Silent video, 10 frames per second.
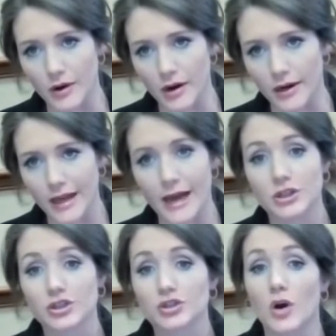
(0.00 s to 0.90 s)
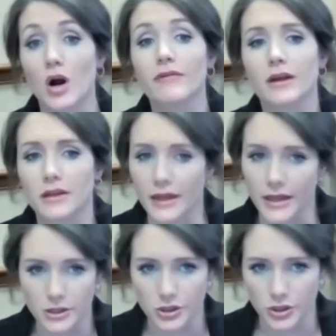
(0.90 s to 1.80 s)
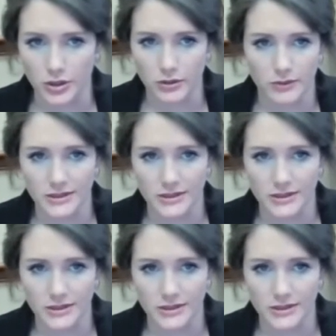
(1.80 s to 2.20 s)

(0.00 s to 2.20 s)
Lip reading: are catastrophically injured,